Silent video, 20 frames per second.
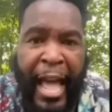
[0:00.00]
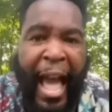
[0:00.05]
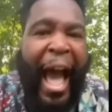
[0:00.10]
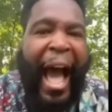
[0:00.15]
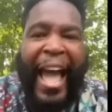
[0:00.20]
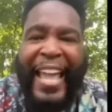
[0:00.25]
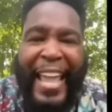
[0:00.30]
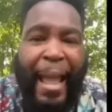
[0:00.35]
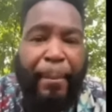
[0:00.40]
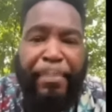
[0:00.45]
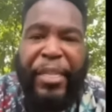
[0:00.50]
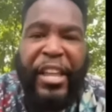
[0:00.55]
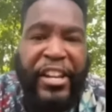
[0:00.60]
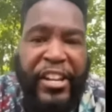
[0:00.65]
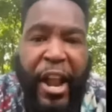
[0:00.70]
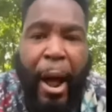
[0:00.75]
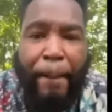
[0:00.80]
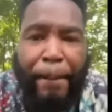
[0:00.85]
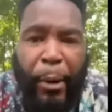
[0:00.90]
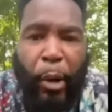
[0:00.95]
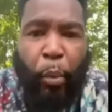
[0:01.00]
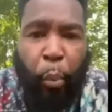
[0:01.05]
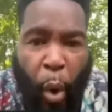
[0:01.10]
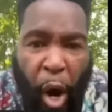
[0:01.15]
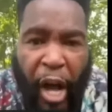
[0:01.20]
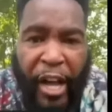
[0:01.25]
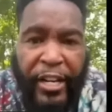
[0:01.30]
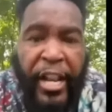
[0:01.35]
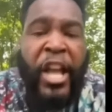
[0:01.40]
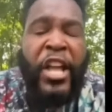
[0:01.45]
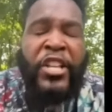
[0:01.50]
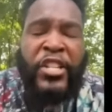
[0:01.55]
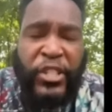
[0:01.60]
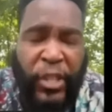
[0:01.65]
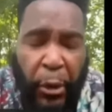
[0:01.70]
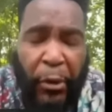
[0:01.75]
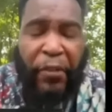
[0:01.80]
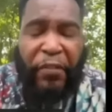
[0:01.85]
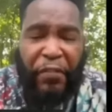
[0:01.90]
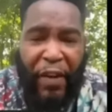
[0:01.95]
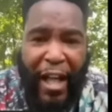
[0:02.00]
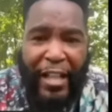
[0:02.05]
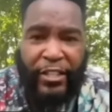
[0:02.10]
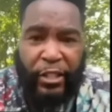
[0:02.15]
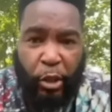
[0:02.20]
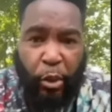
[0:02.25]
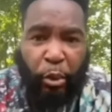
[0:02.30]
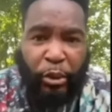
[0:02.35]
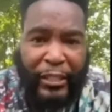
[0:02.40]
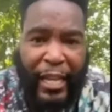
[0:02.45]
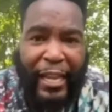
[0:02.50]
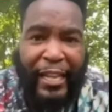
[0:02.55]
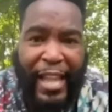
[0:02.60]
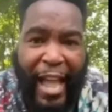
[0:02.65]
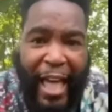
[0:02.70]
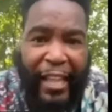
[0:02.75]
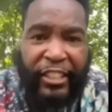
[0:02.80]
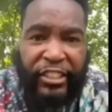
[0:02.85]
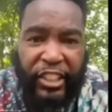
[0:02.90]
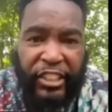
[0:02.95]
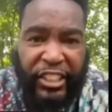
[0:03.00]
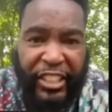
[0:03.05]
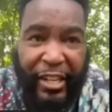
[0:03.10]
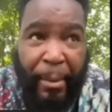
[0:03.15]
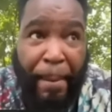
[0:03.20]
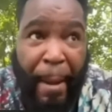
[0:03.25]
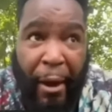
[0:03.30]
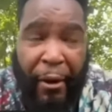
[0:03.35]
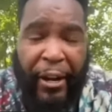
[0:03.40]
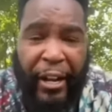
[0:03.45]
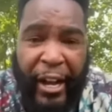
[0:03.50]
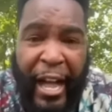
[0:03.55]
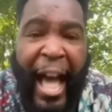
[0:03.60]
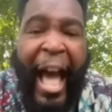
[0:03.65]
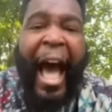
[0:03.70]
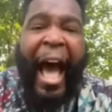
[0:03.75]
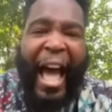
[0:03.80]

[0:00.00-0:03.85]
I am the number one certified school psychologist in America.